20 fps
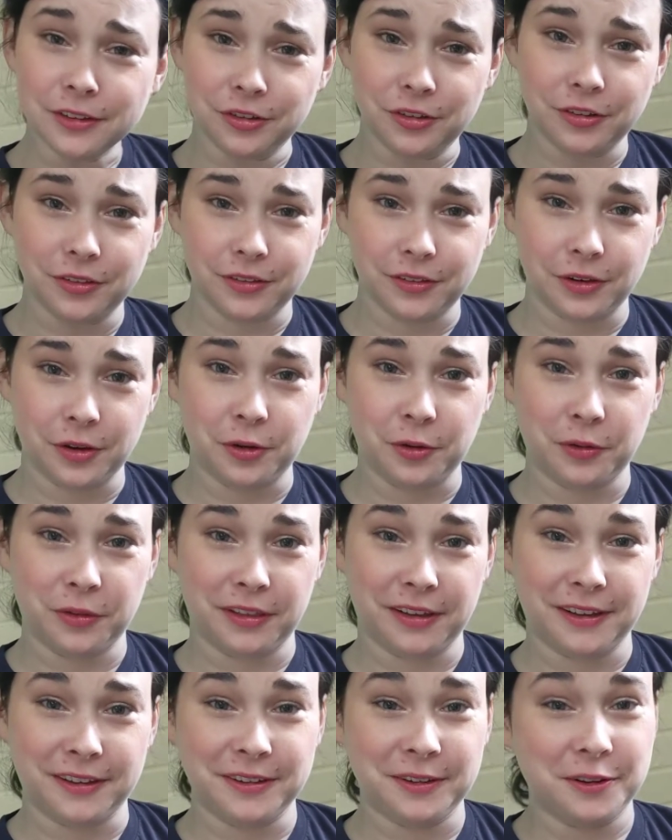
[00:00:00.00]
Just know
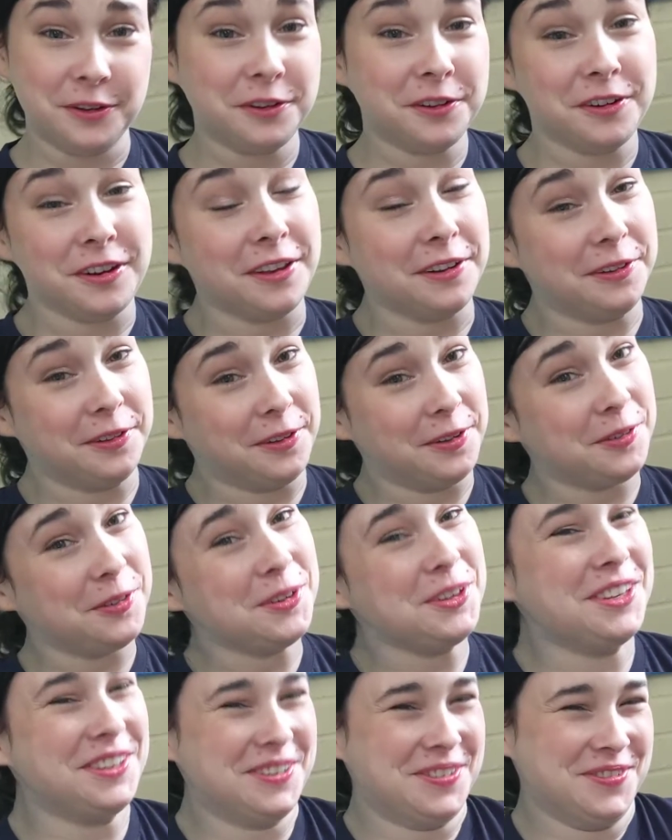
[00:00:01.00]
that you're not
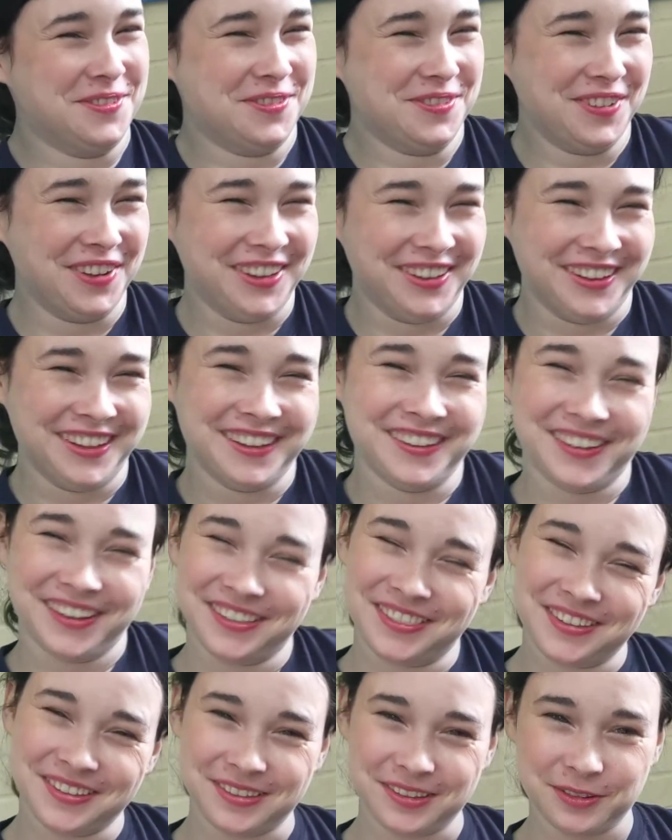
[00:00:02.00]
alone and feeling
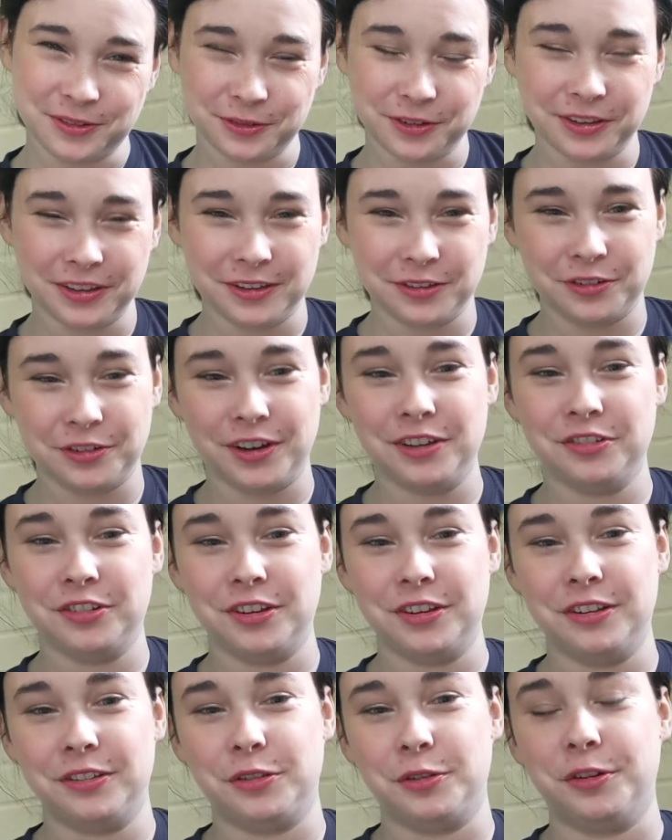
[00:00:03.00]
like this is really strange
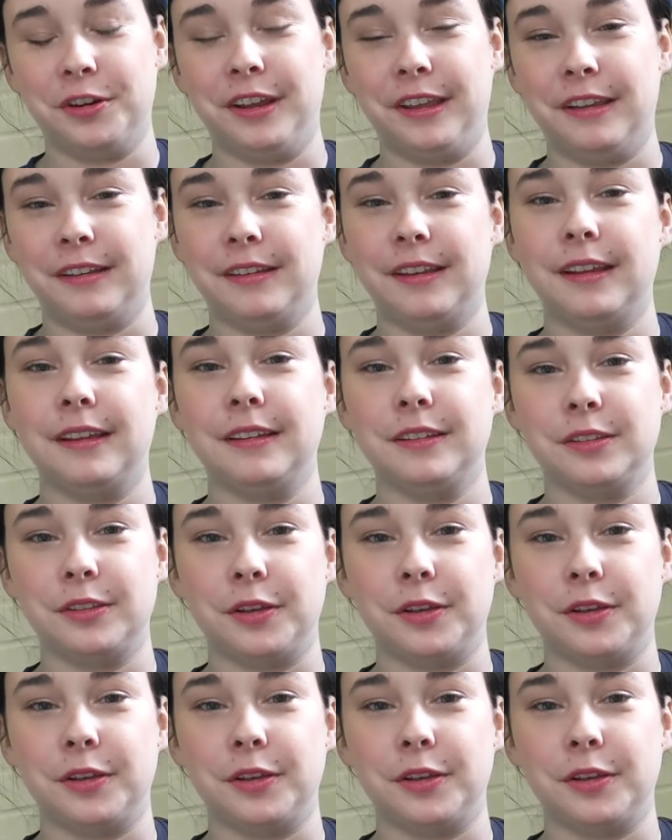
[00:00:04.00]
and disorienting.